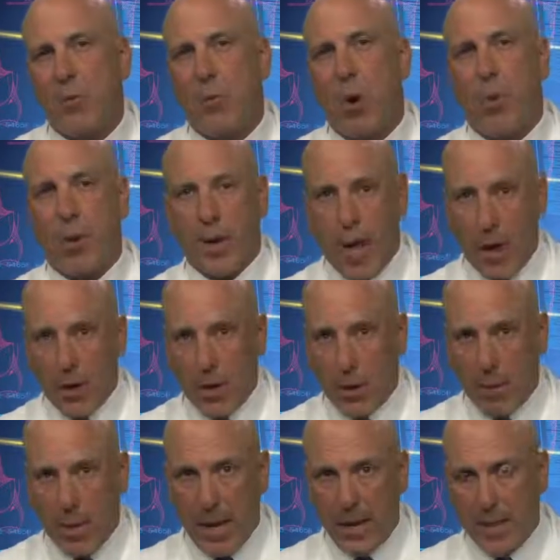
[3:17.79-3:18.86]
where we're now going
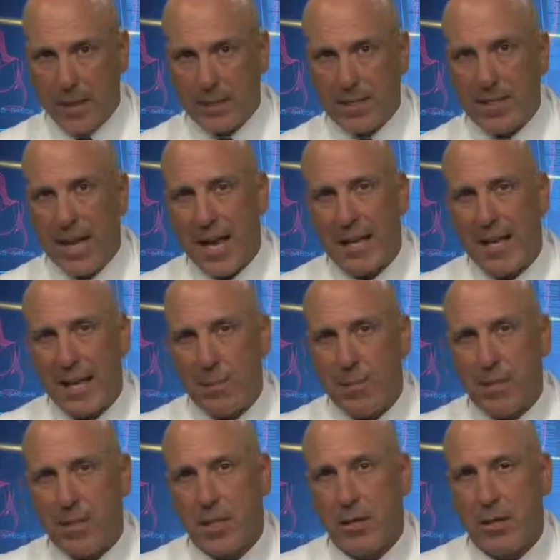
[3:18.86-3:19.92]
to paint a silane
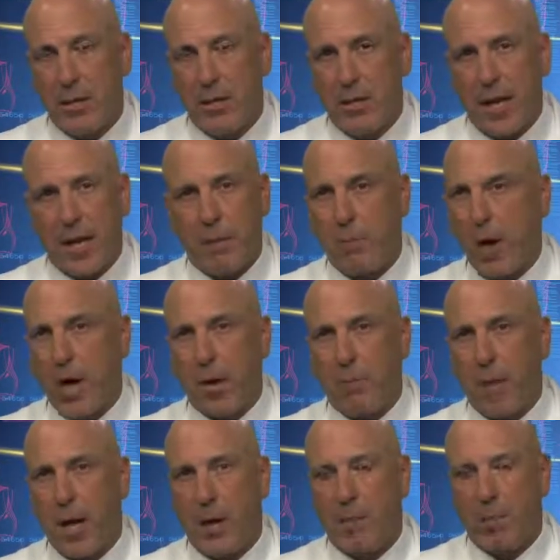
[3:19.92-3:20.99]
material like
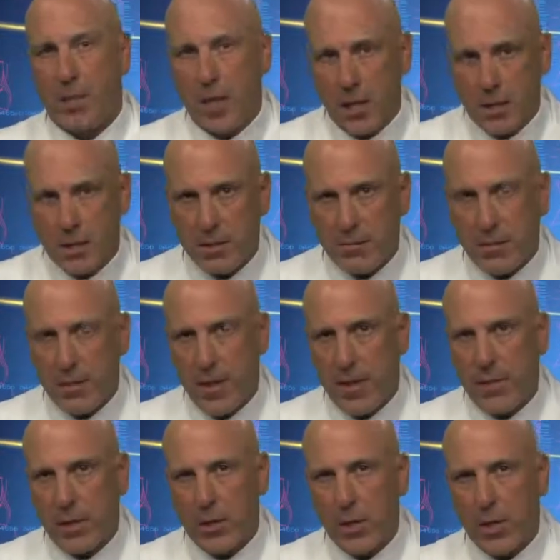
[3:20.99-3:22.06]
Monobond Plus from
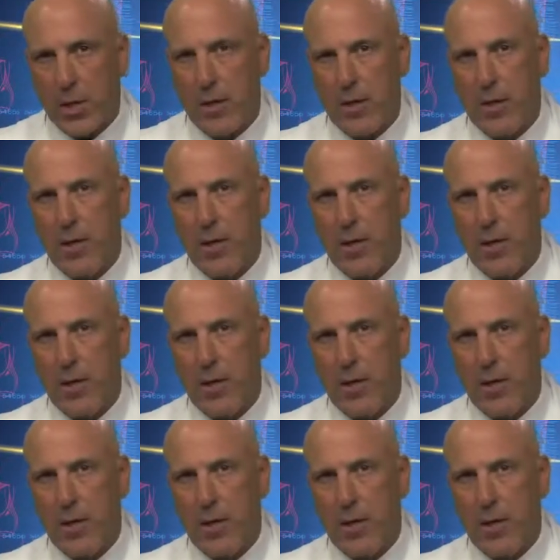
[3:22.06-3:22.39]
Ivoclean